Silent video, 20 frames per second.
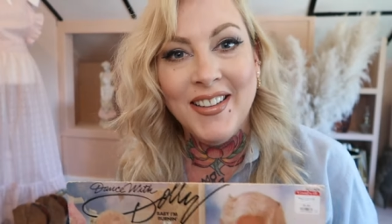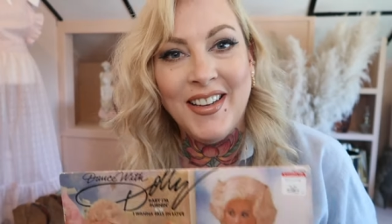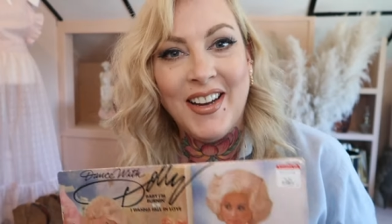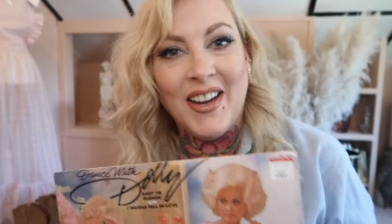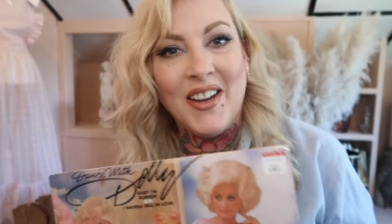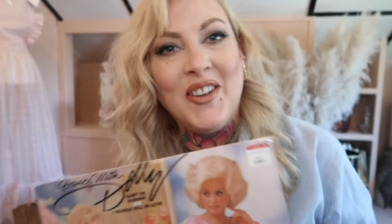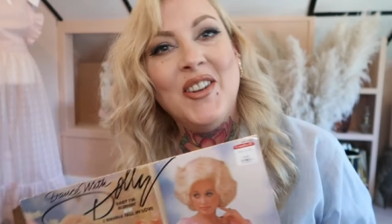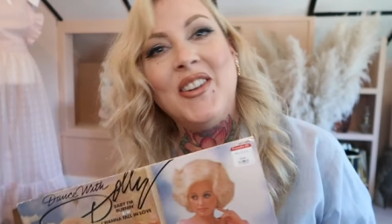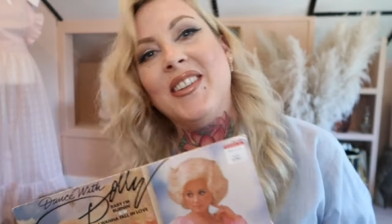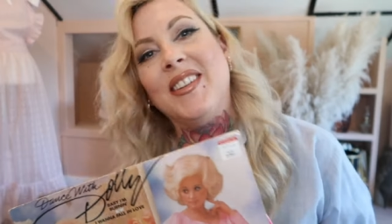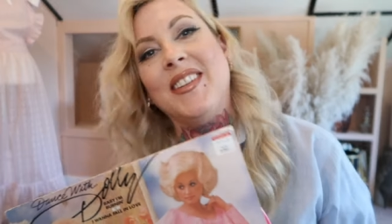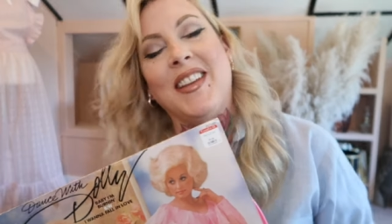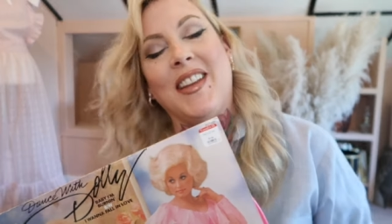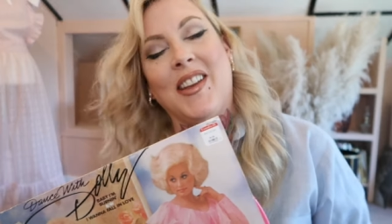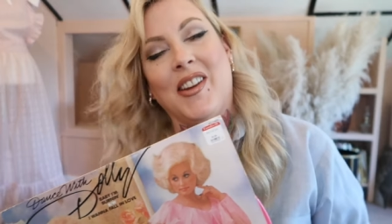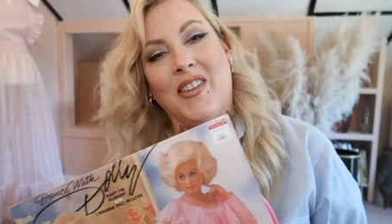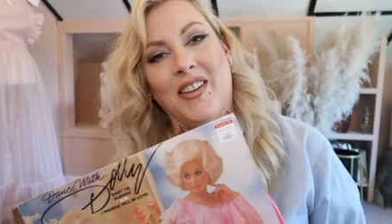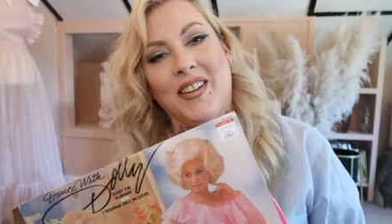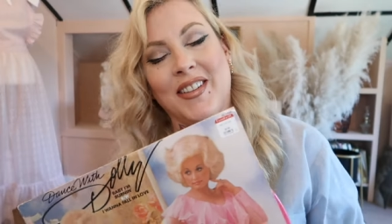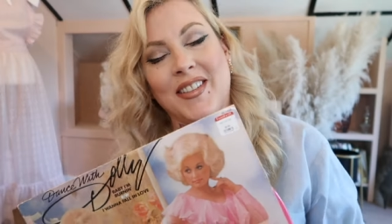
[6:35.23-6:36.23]
and I couldn't
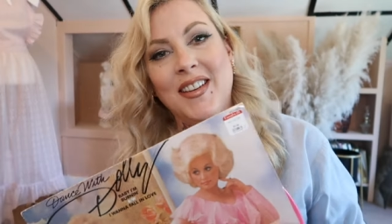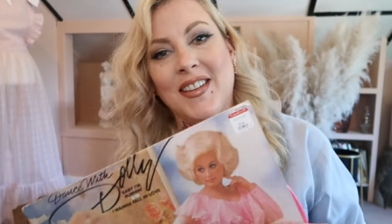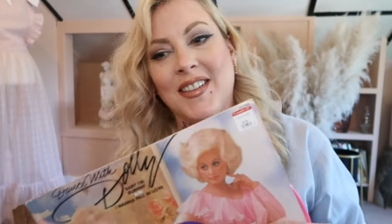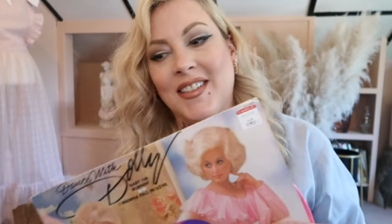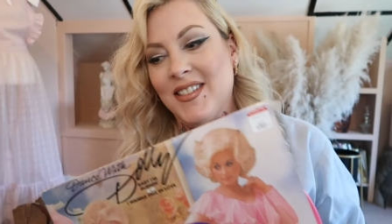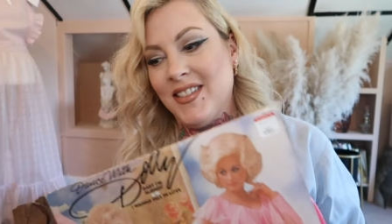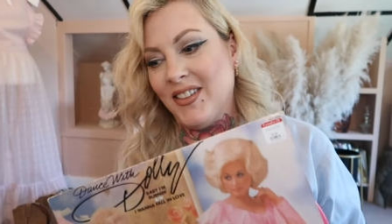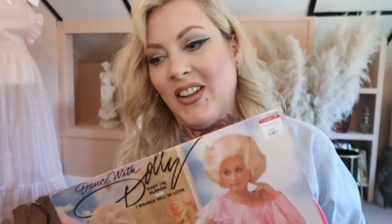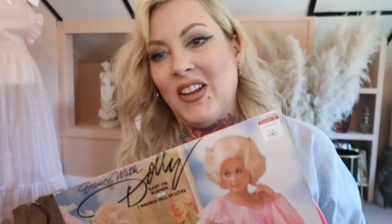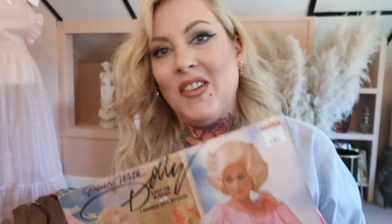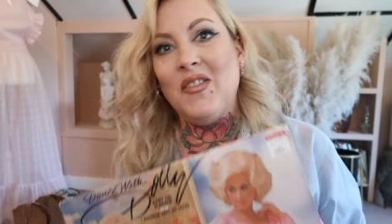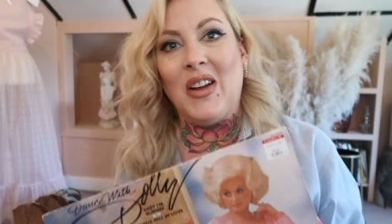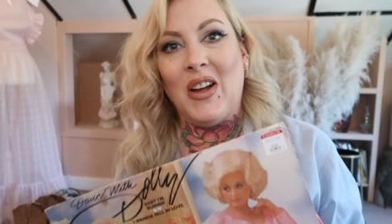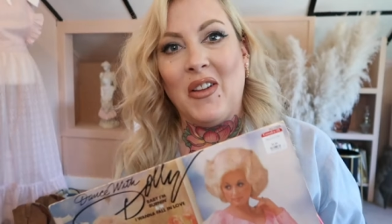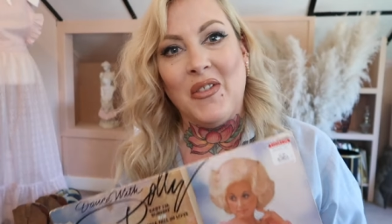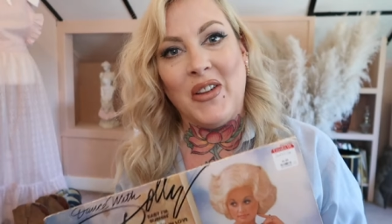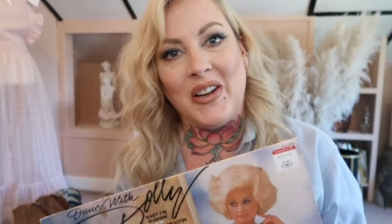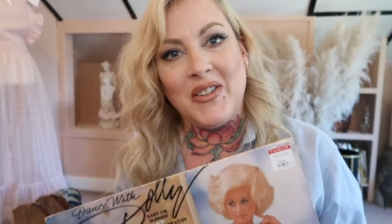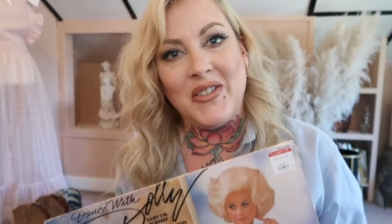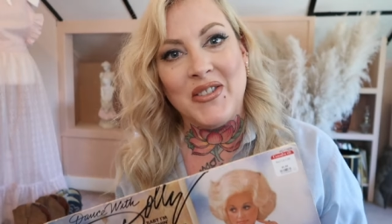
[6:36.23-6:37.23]
hear it until I
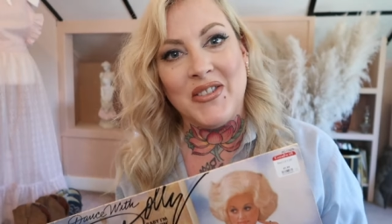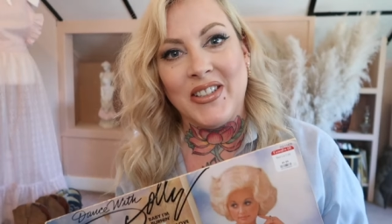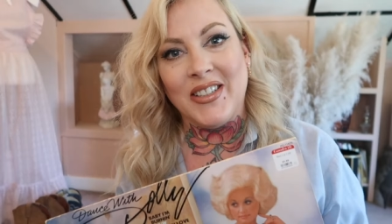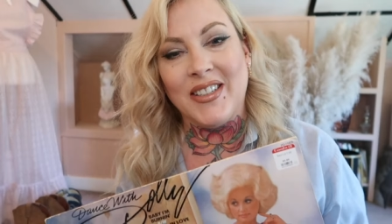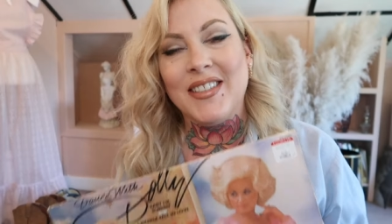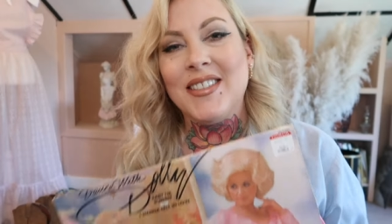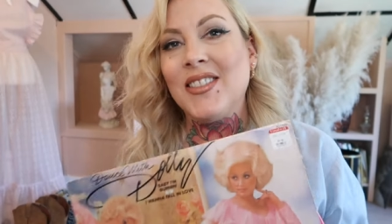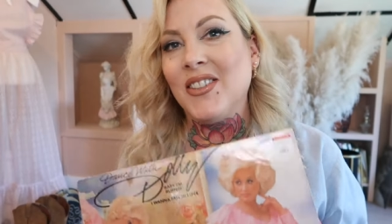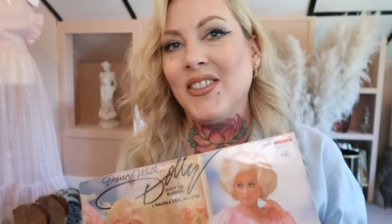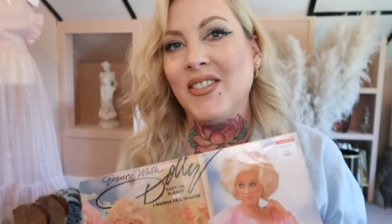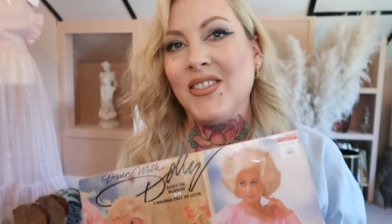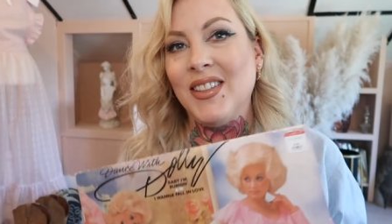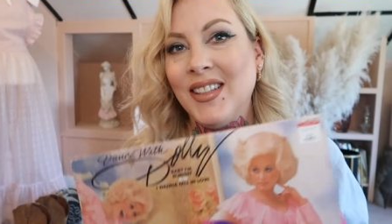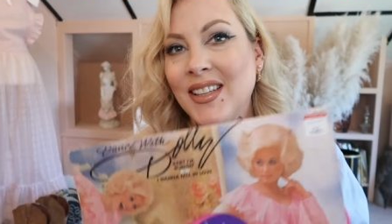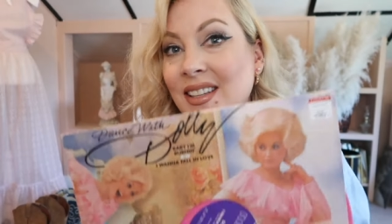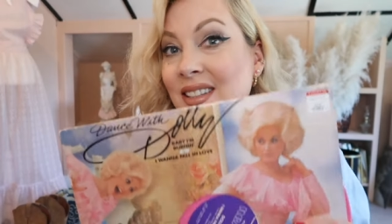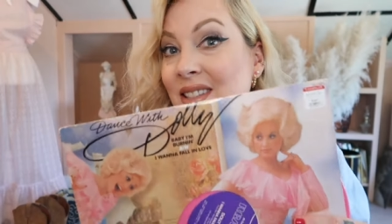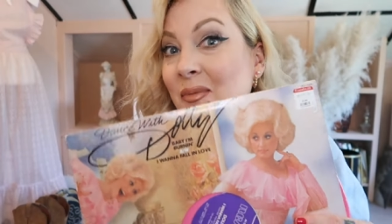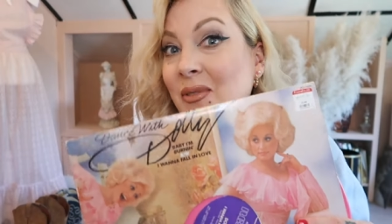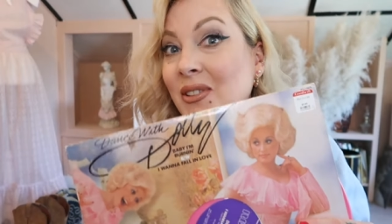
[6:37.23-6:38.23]
found that cord. So
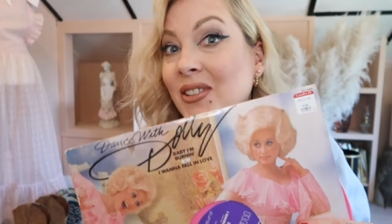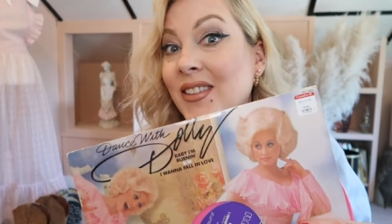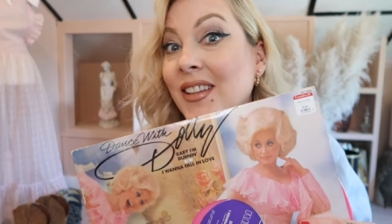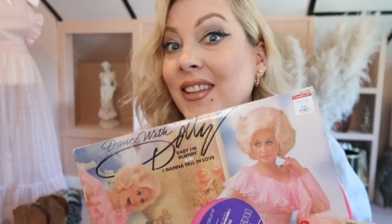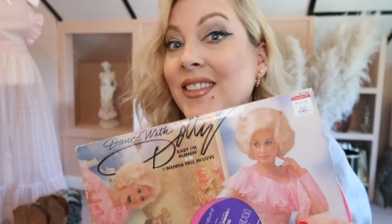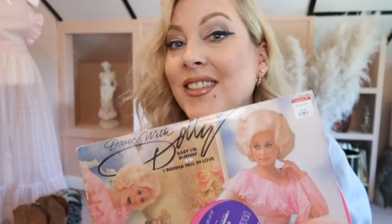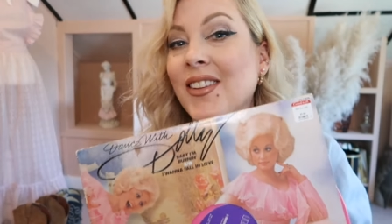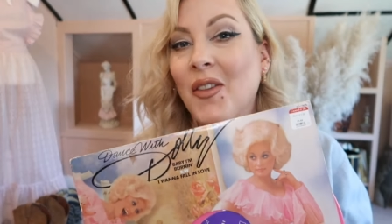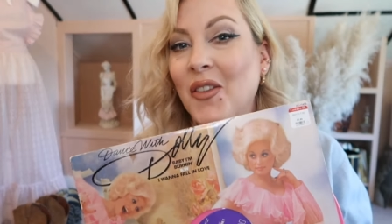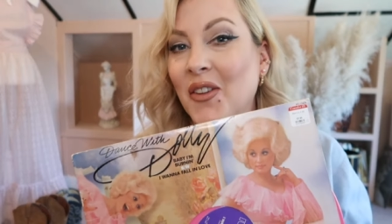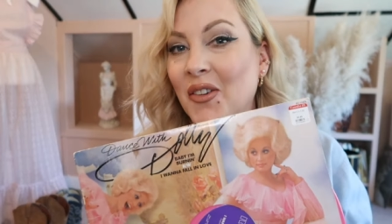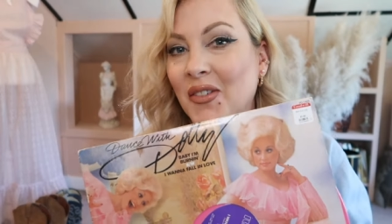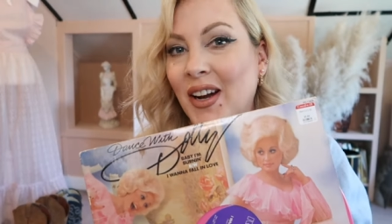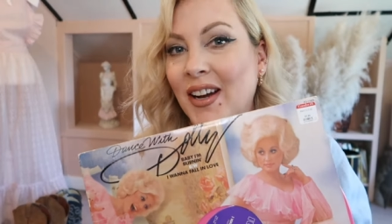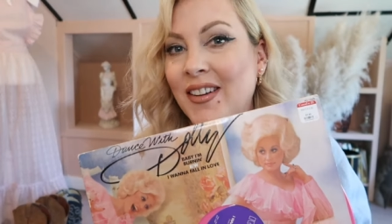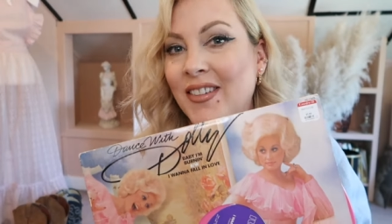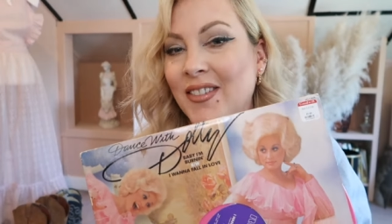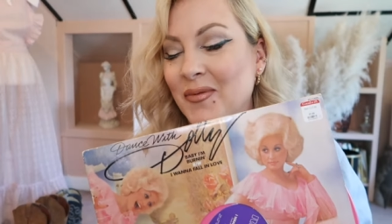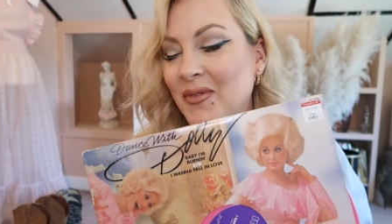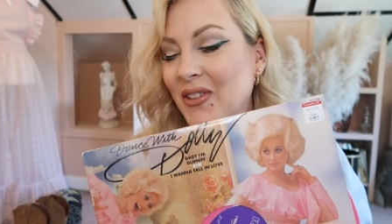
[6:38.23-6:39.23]
let's put this on the
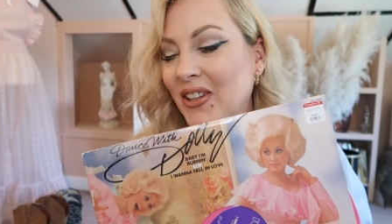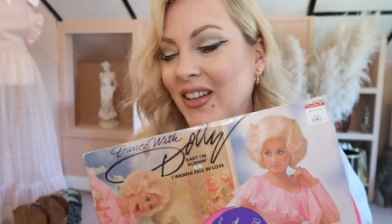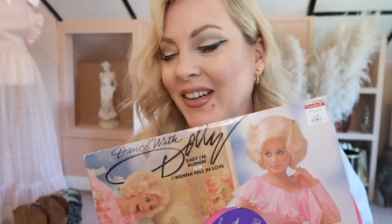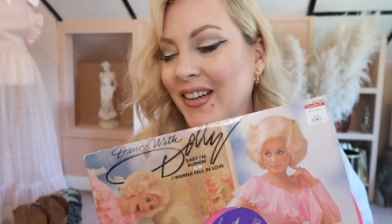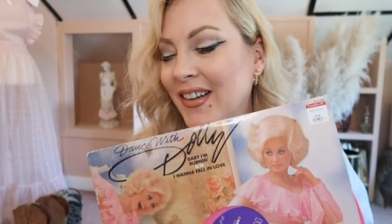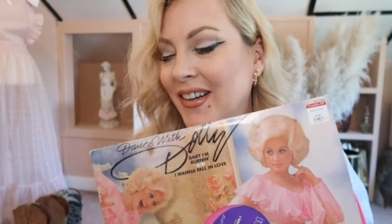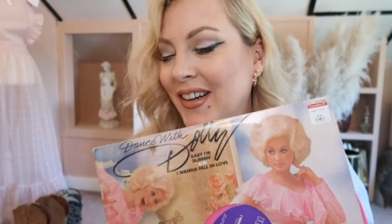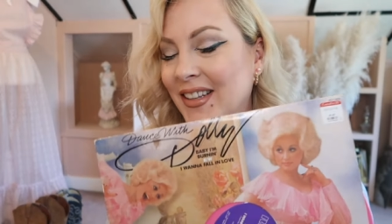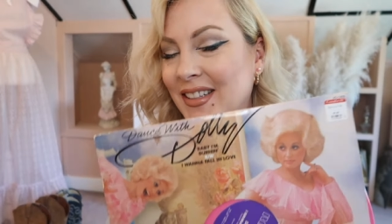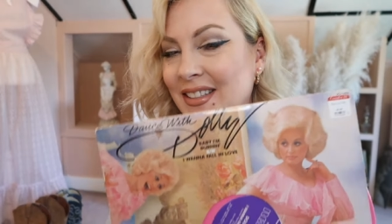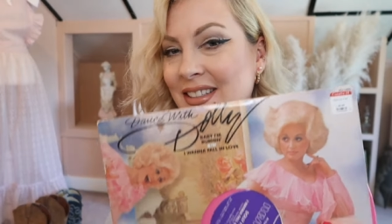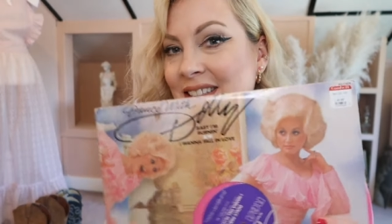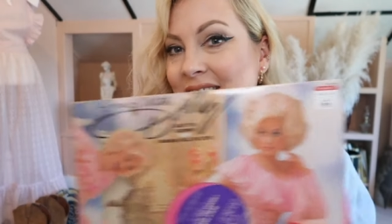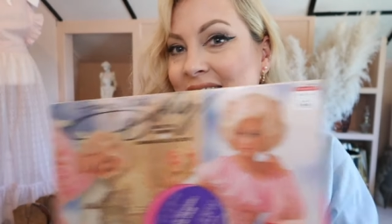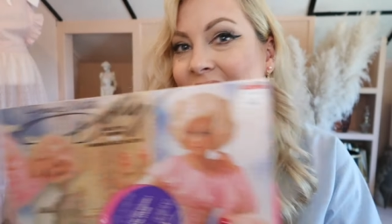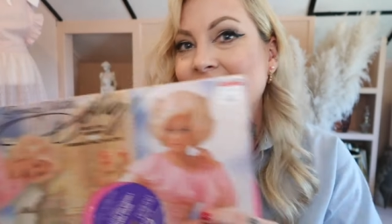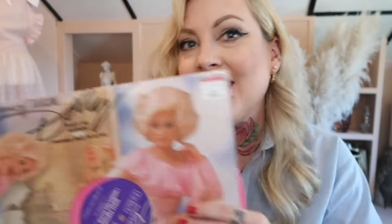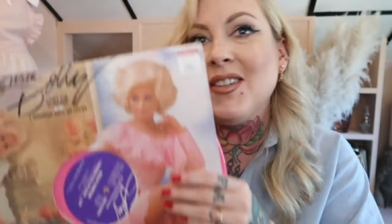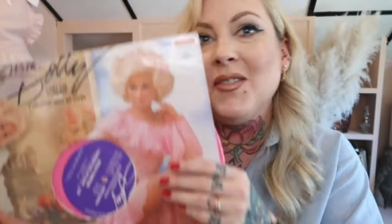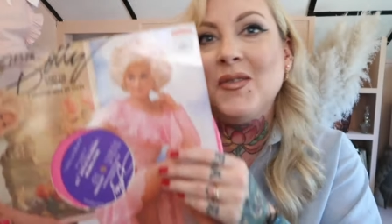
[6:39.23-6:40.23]
record player and
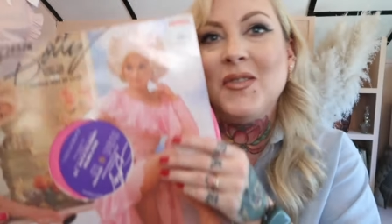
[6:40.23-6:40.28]
see